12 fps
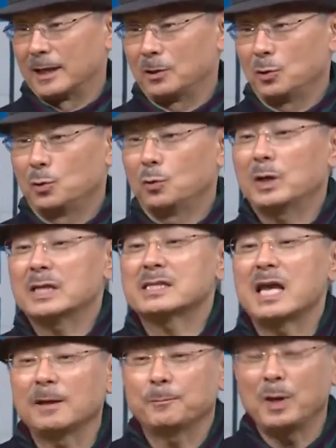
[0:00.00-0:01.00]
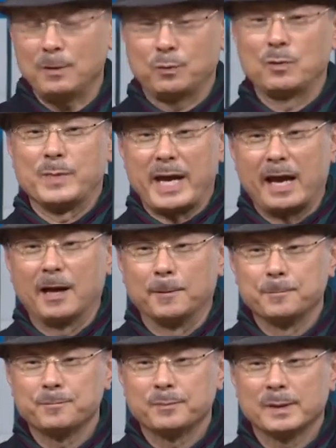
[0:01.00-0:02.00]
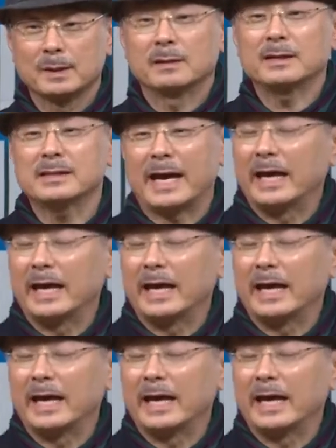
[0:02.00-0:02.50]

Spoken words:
they are daily necessities. You're not